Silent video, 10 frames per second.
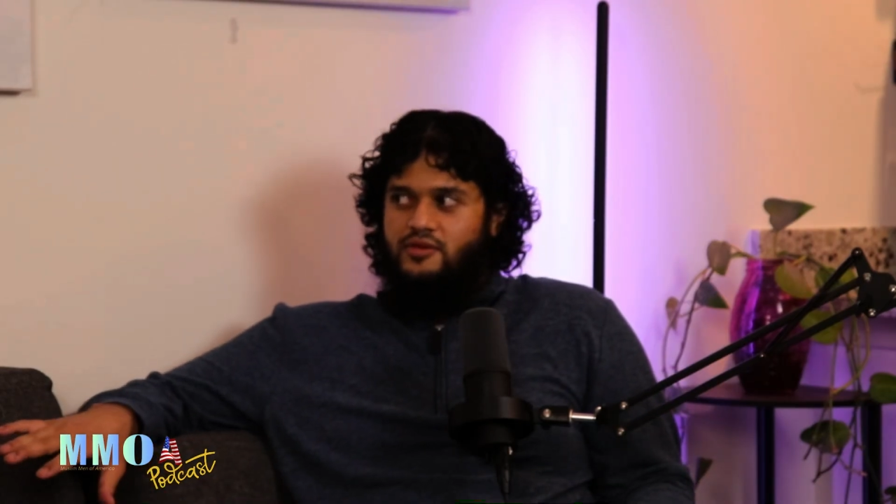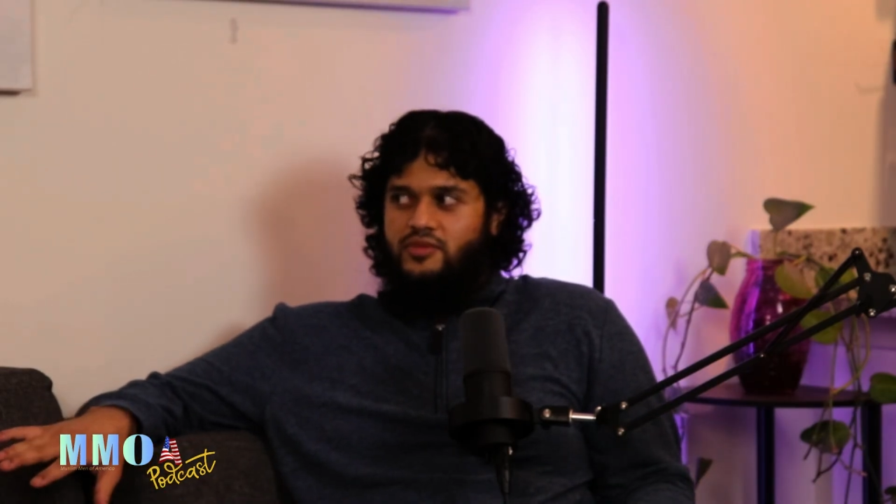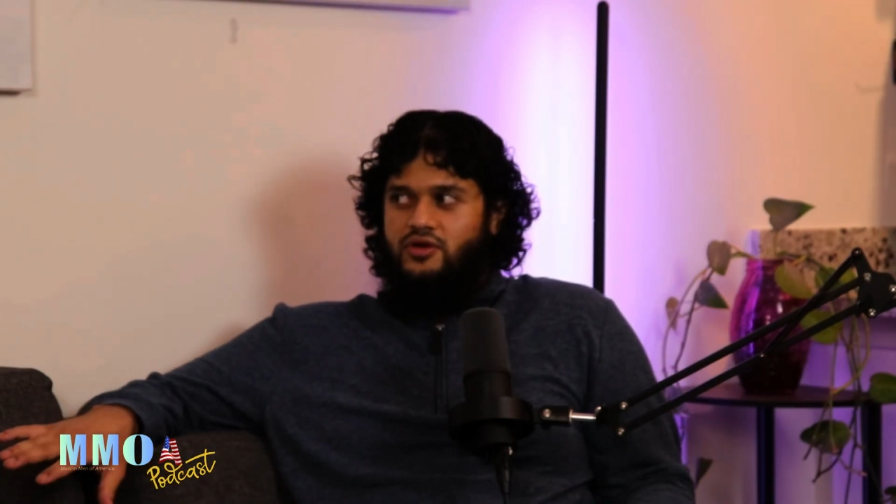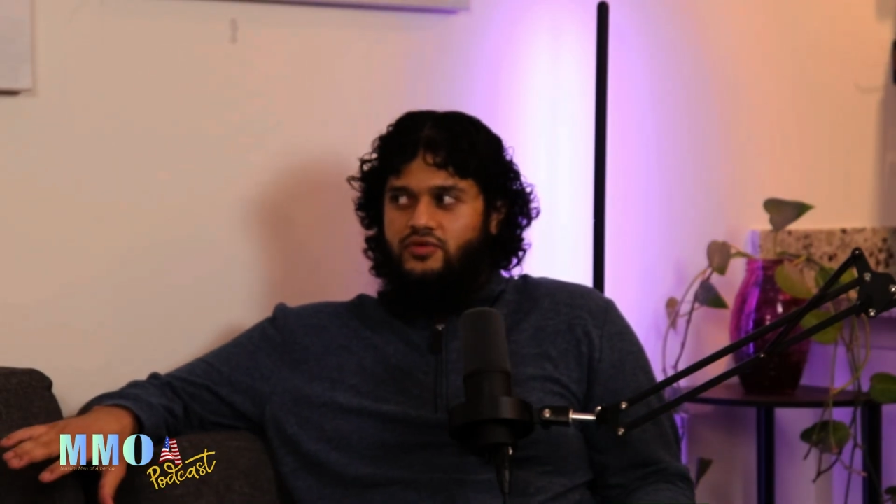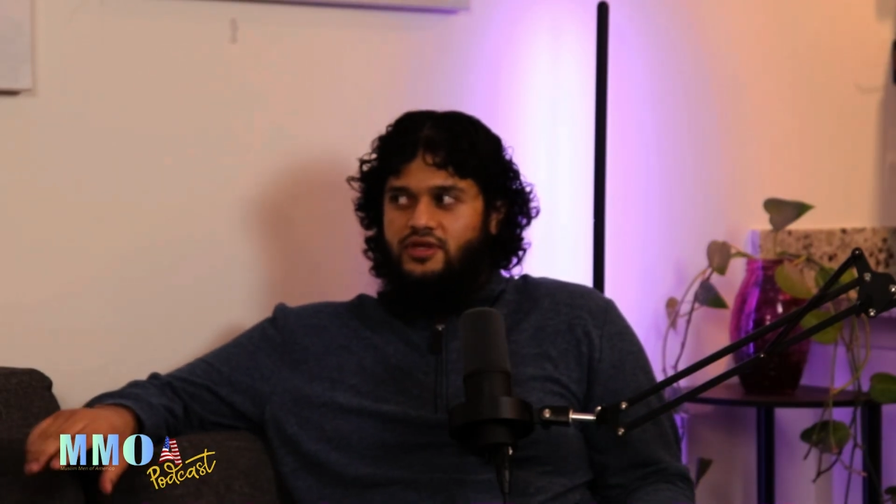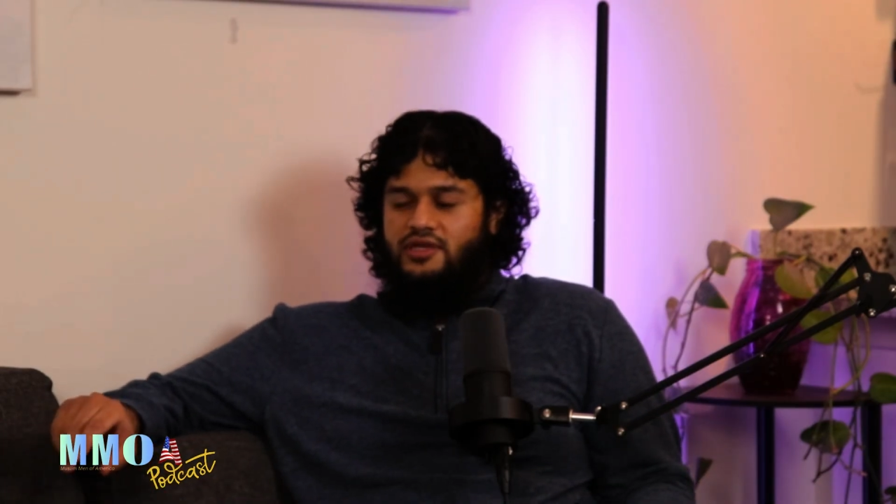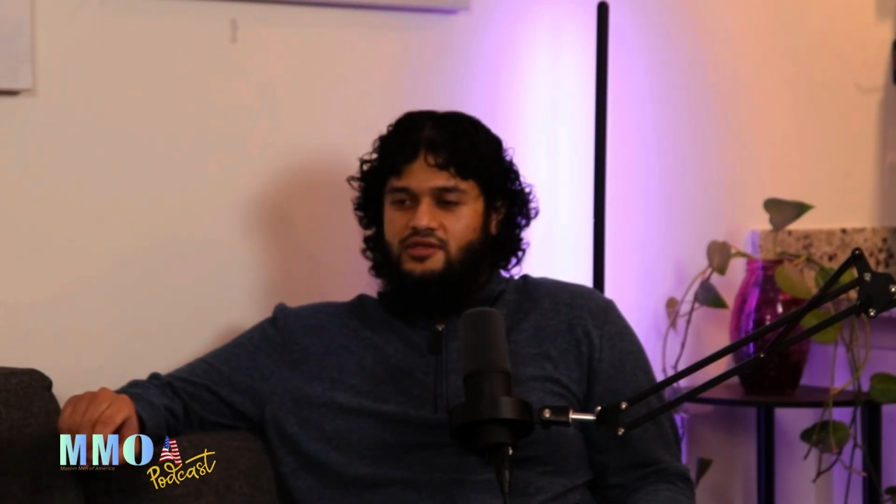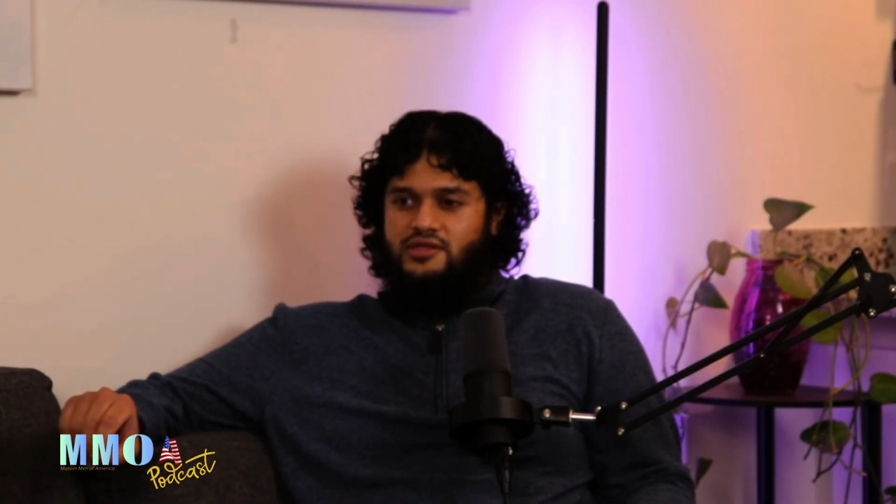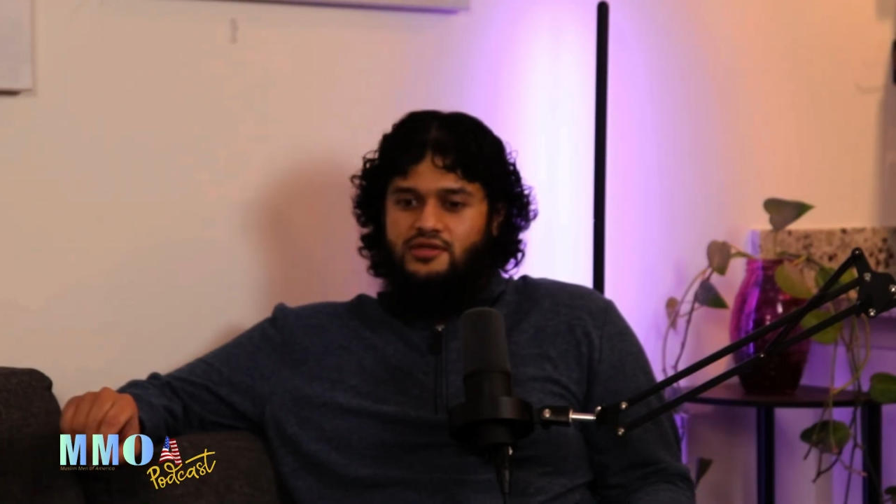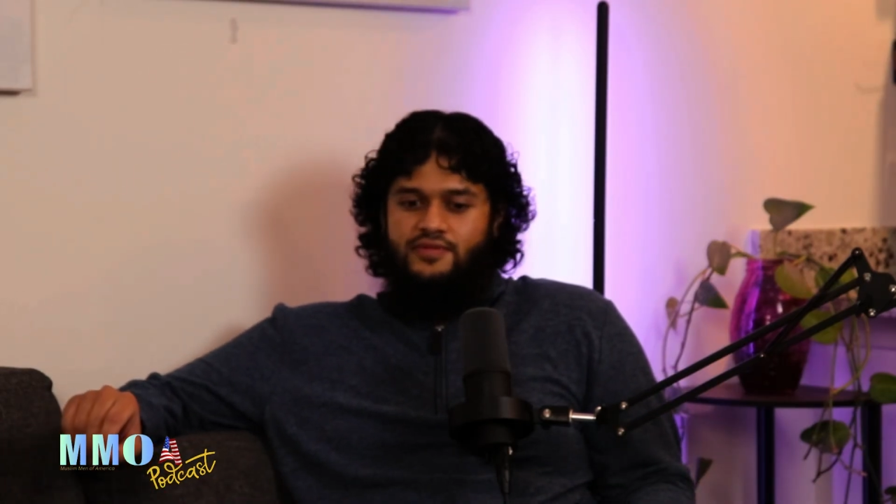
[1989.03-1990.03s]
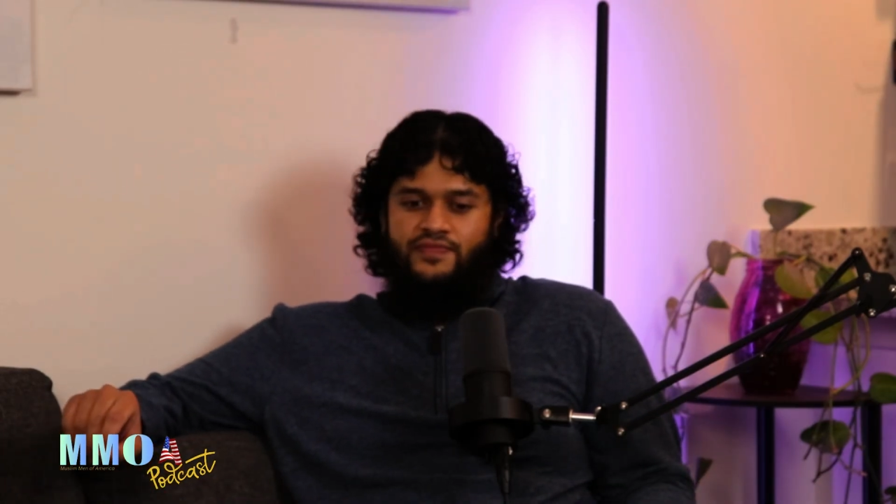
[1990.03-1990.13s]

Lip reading: the Middle East.